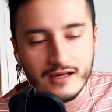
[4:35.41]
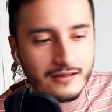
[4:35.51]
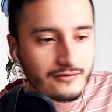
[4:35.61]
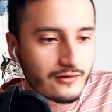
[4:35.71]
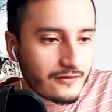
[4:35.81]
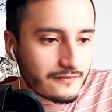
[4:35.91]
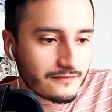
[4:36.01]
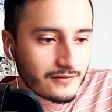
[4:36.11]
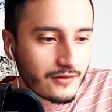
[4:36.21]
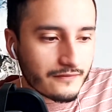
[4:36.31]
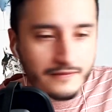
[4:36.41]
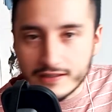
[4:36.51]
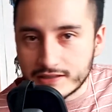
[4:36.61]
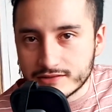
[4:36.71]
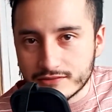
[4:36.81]
I love
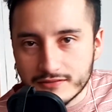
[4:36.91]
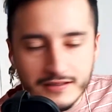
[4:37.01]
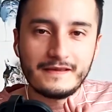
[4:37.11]
history.